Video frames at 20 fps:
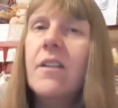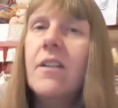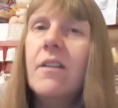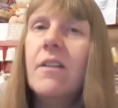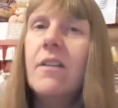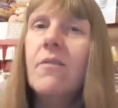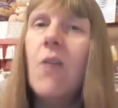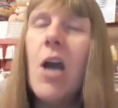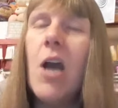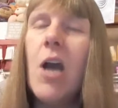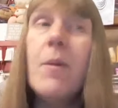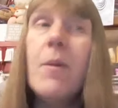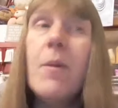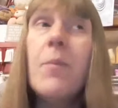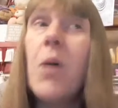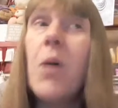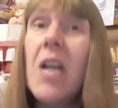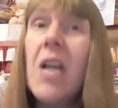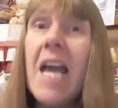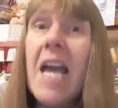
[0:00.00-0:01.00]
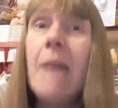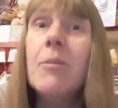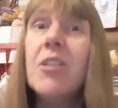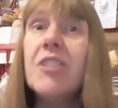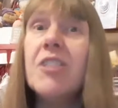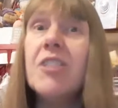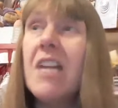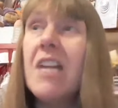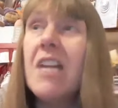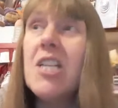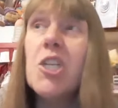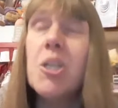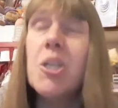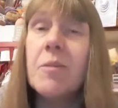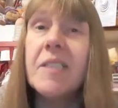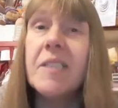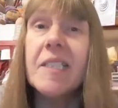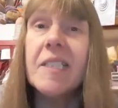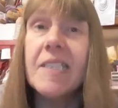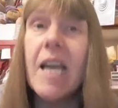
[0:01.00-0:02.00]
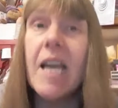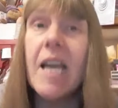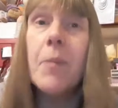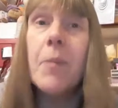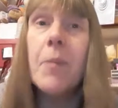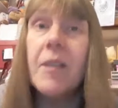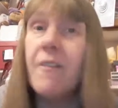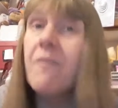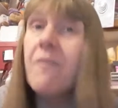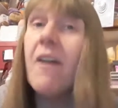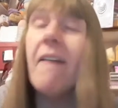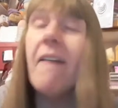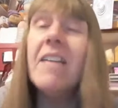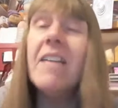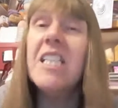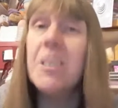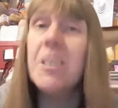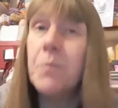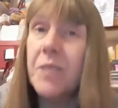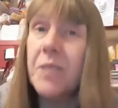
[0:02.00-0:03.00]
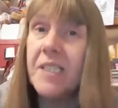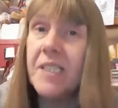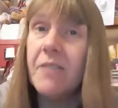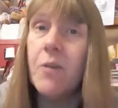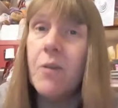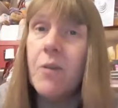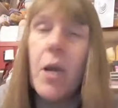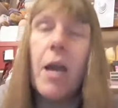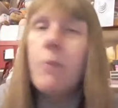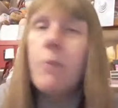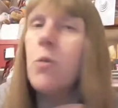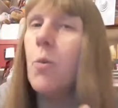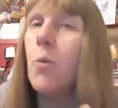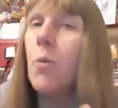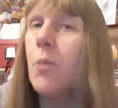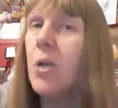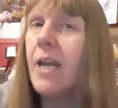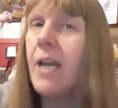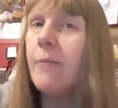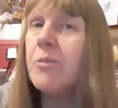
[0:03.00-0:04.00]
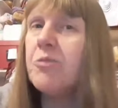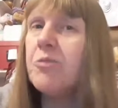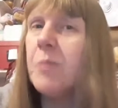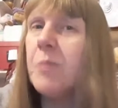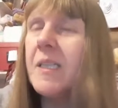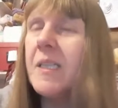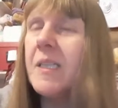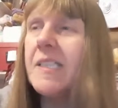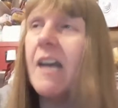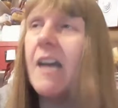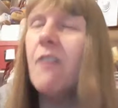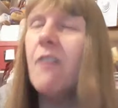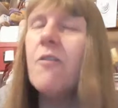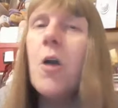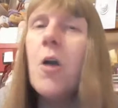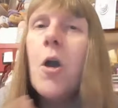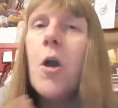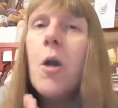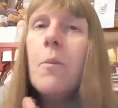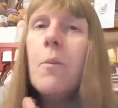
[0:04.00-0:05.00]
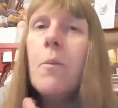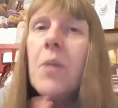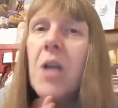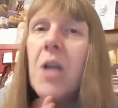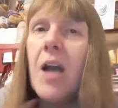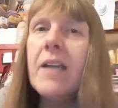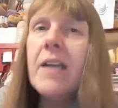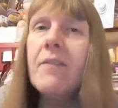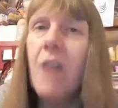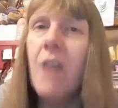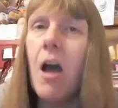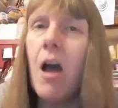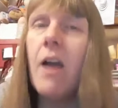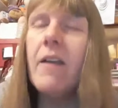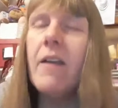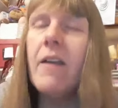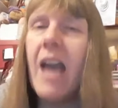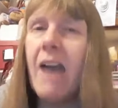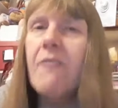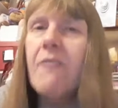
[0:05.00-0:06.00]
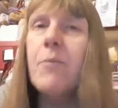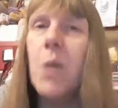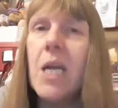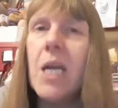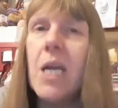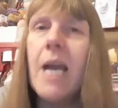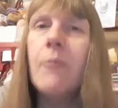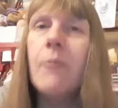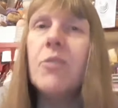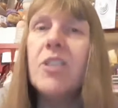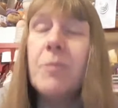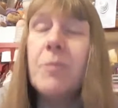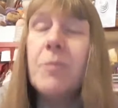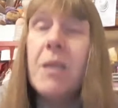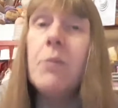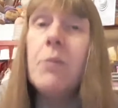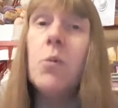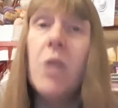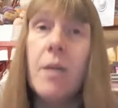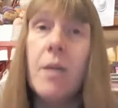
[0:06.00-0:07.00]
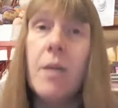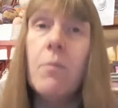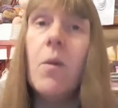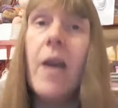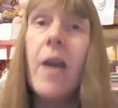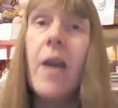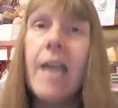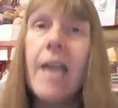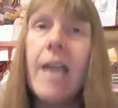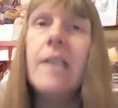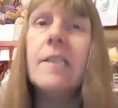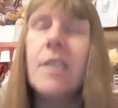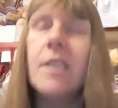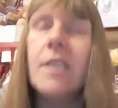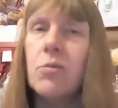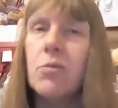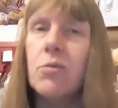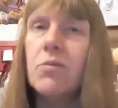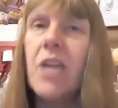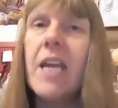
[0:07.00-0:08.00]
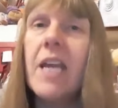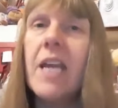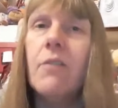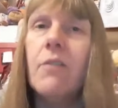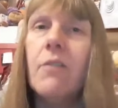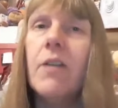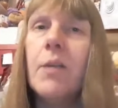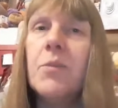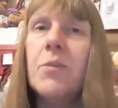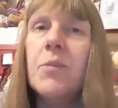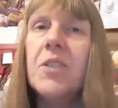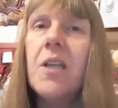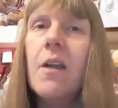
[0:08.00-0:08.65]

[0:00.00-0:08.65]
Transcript: right? But polyamorous relationships are set up in a very specific way. I'm not polyamorous myself, but I have polyamorous people in my asexual dating groups,